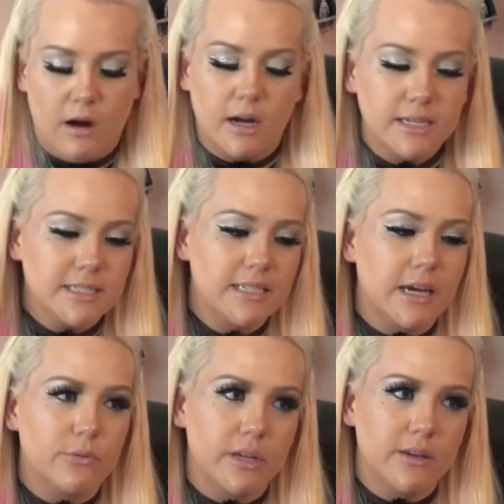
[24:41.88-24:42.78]
Honestly,
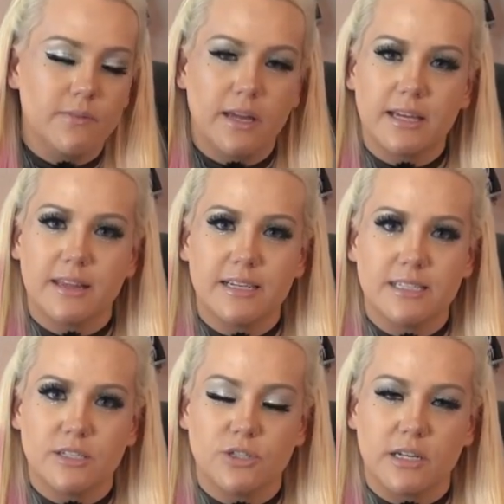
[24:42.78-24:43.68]
I really felt like
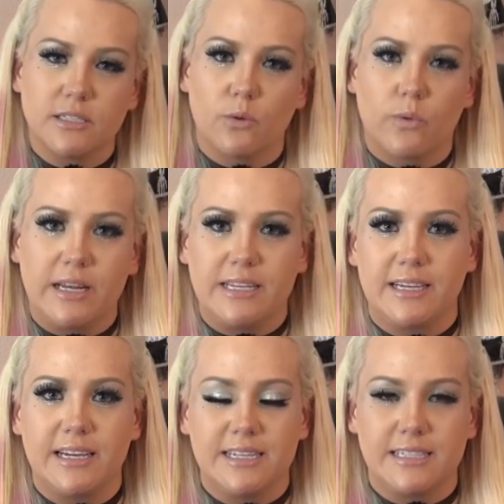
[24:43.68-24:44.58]
this is just a way to
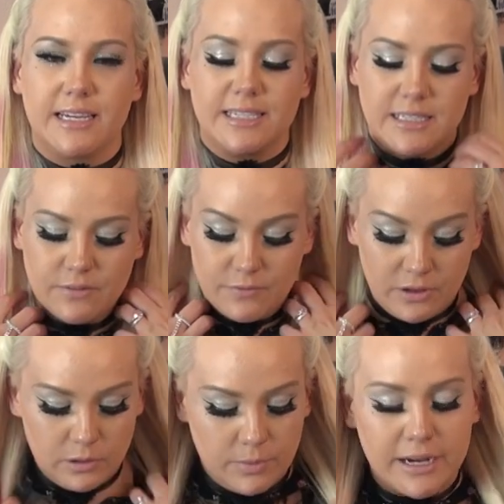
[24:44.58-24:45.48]
get his kids in film.